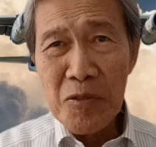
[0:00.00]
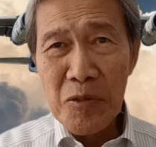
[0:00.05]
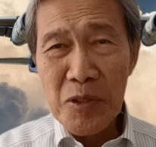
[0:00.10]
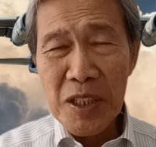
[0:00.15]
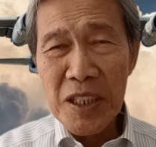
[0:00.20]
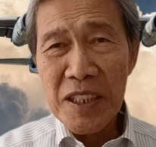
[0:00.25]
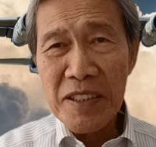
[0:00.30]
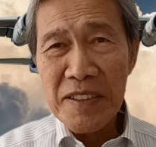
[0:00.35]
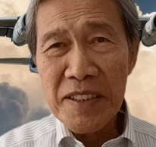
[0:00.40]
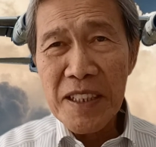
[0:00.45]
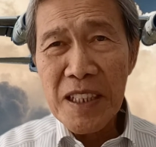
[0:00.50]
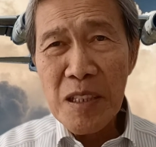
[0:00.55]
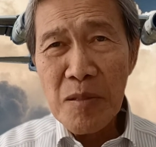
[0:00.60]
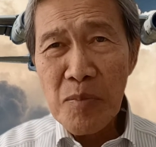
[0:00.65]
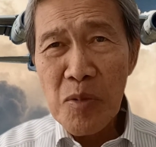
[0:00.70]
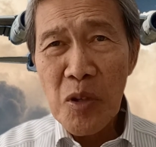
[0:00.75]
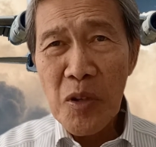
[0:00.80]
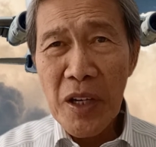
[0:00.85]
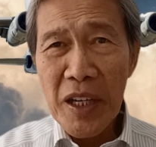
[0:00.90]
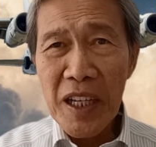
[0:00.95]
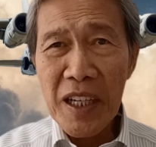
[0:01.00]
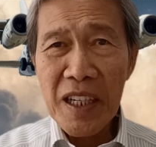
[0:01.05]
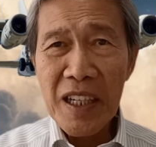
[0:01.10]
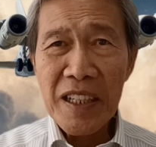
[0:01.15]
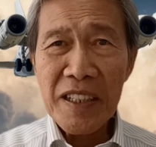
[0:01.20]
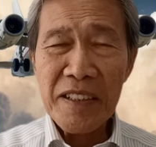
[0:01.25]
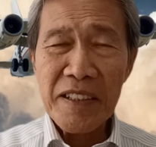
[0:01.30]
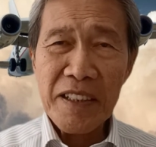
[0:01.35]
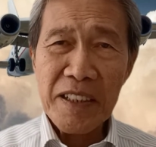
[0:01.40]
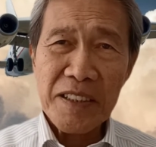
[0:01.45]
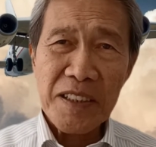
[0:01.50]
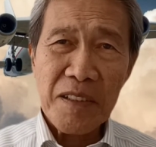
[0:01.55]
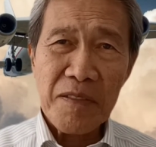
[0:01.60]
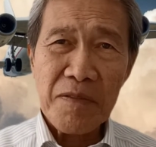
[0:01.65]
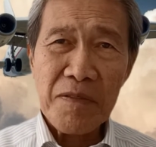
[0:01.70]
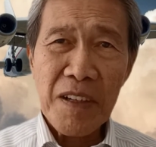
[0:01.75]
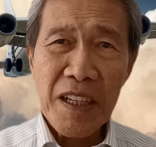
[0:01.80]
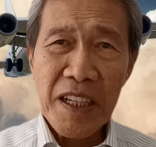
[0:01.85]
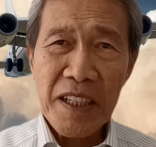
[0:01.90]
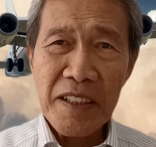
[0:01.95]
with Singapore Airlines as a
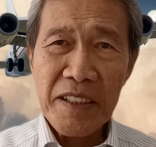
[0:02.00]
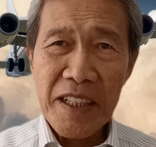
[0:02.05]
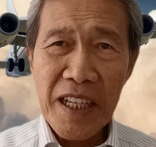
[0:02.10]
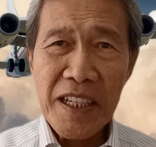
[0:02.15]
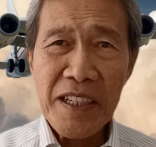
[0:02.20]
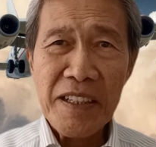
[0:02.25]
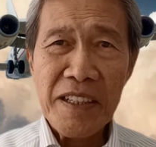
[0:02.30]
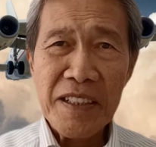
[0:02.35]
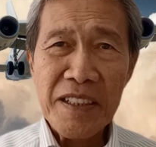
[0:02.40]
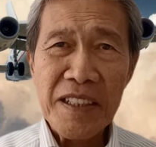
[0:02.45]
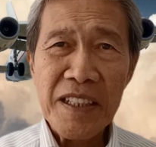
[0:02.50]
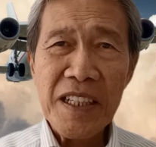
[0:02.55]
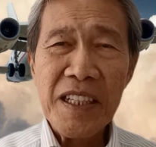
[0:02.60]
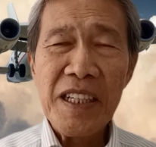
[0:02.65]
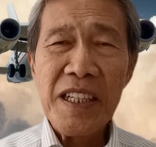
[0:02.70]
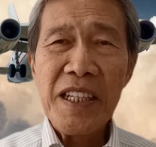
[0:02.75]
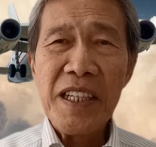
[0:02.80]
flight attendant